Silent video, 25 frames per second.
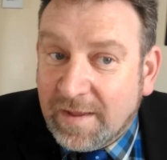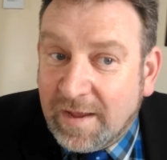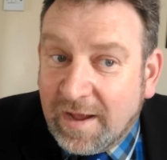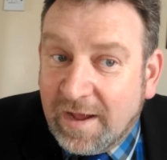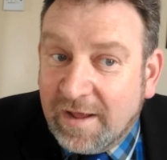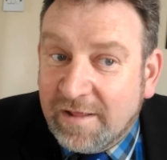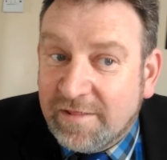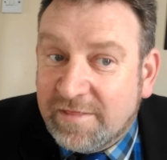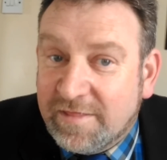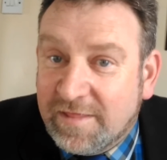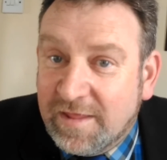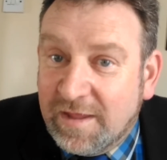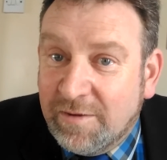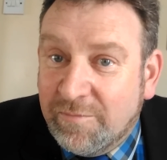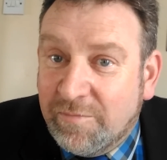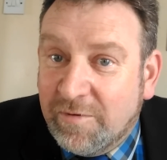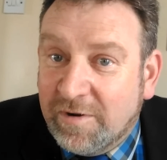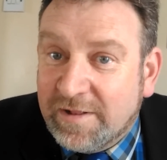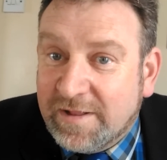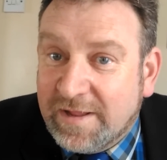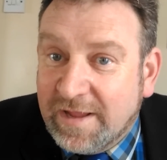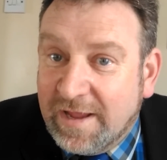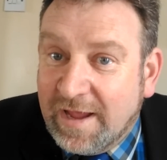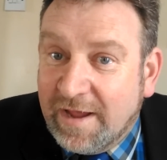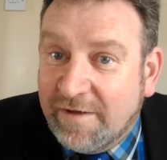and see
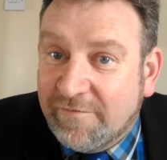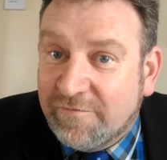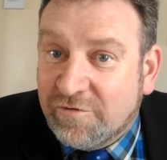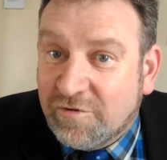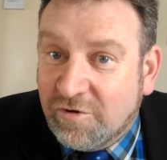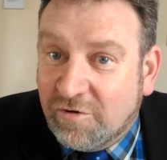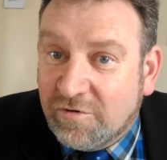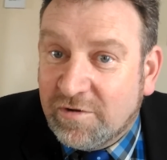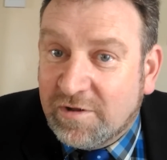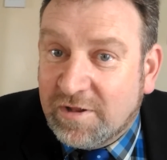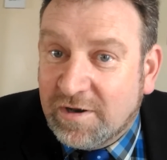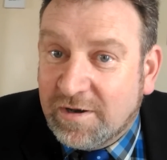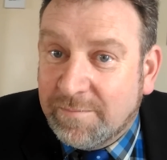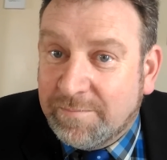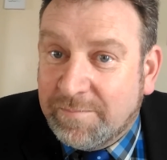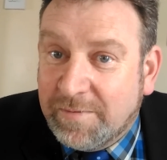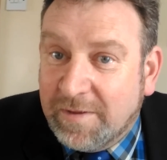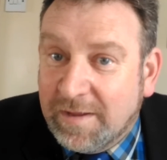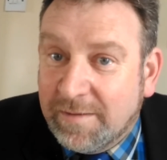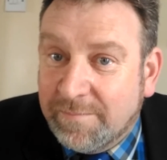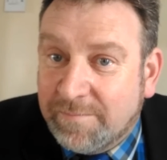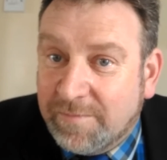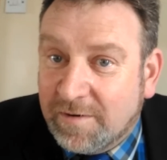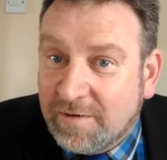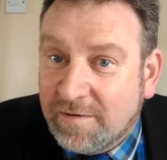what they have done to the
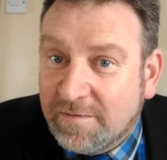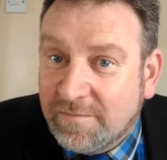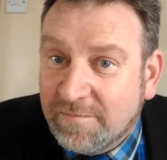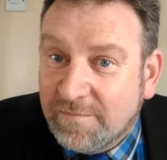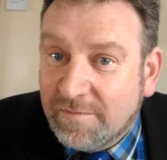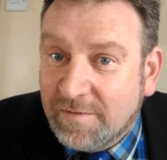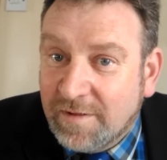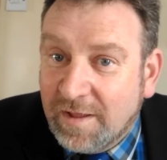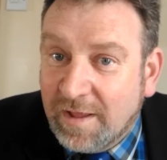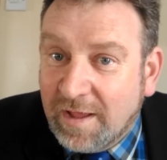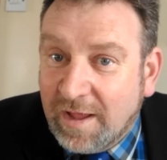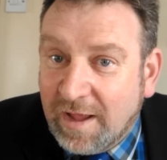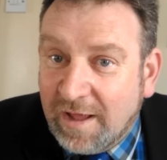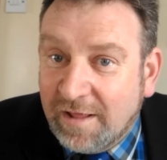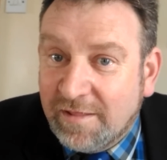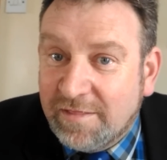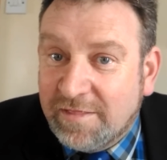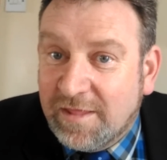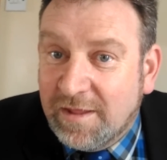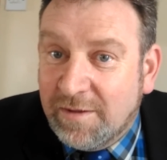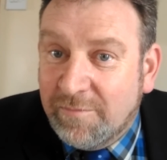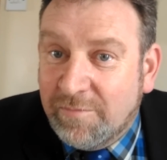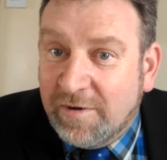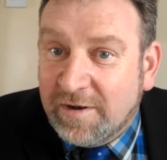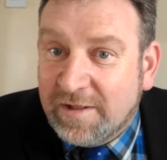people. And
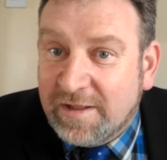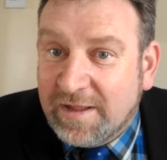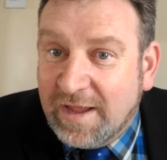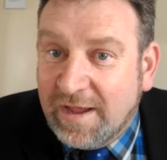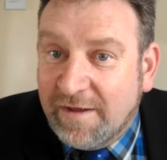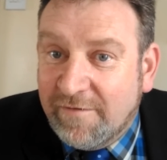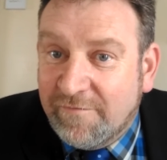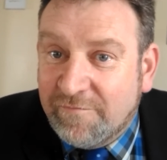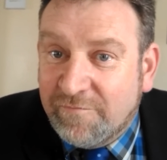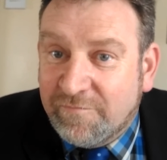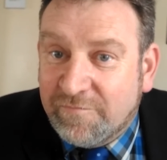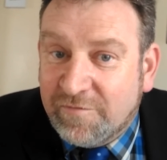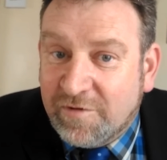see what the